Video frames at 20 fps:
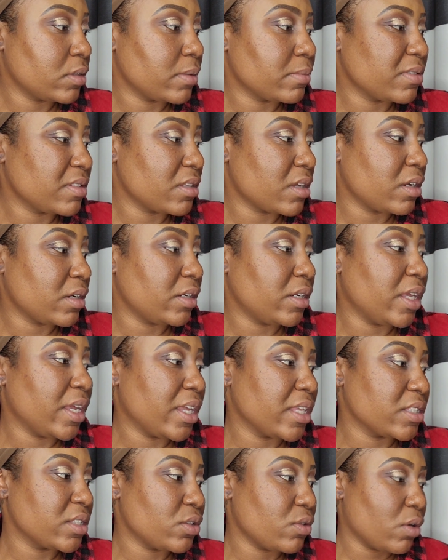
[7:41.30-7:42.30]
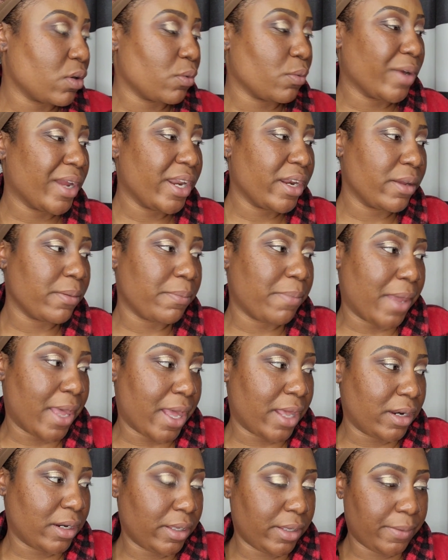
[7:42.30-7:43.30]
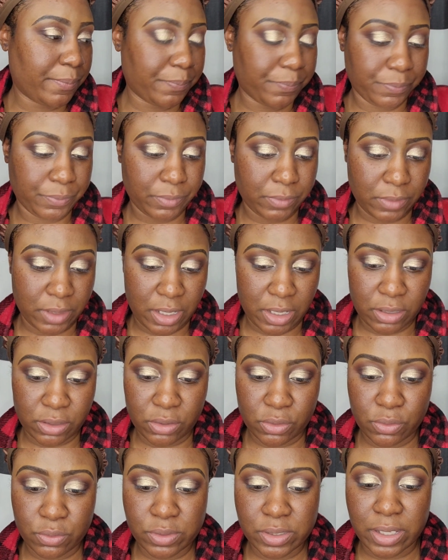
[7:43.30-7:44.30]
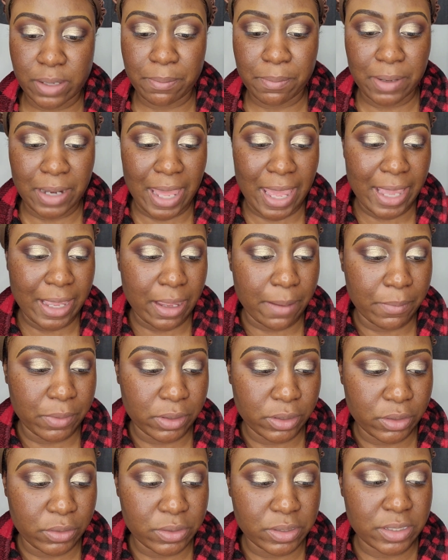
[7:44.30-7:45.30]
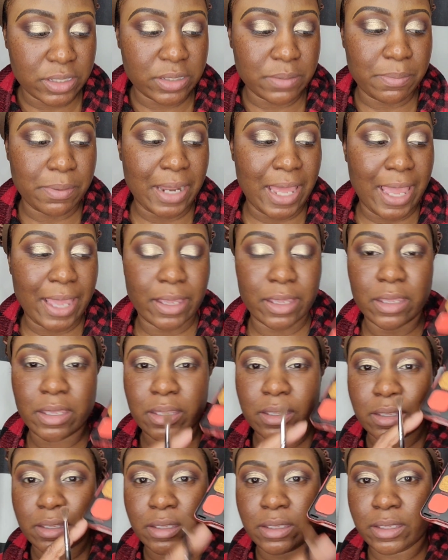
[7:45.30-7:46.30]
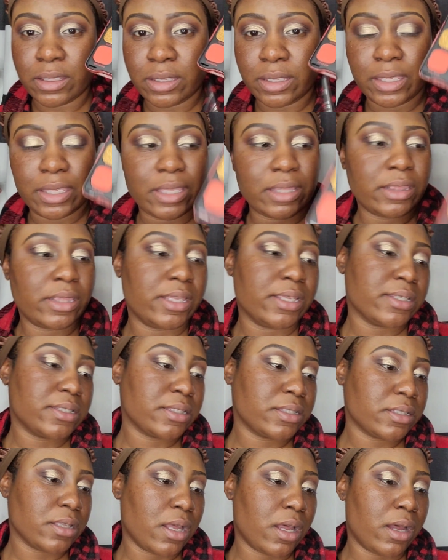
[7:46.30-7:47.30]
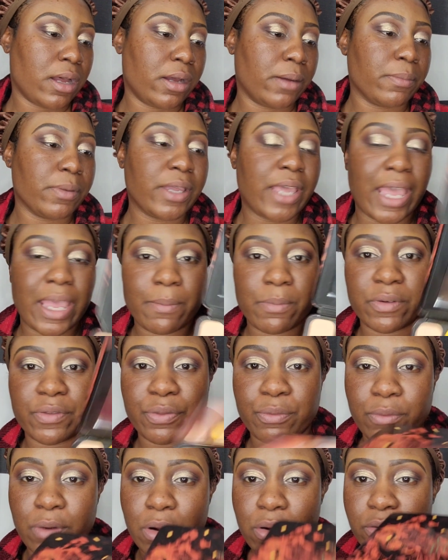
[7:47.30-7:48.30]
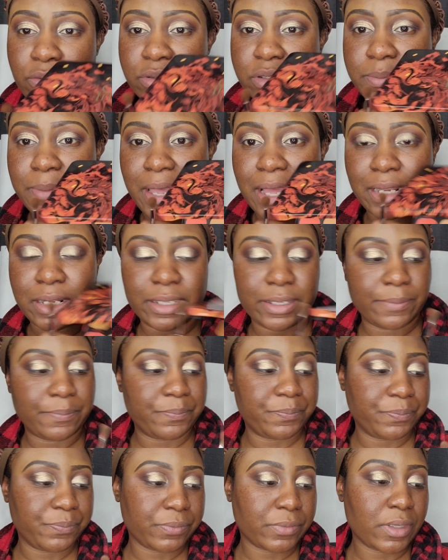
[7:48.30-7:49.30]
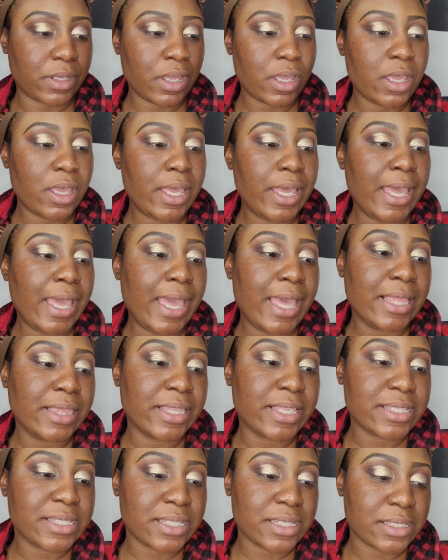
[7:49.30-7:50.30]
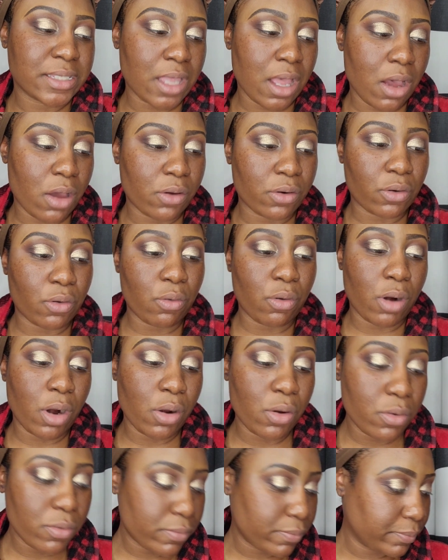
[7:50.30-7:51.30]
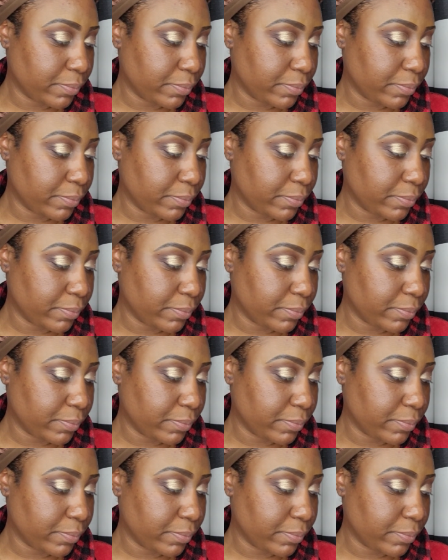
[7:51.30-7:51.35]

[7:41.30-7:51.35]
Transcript: so I'm just going to dig into a random palette and use a black. I'm going to use this black in this um, Game of Thrones palette. And this is called Crow.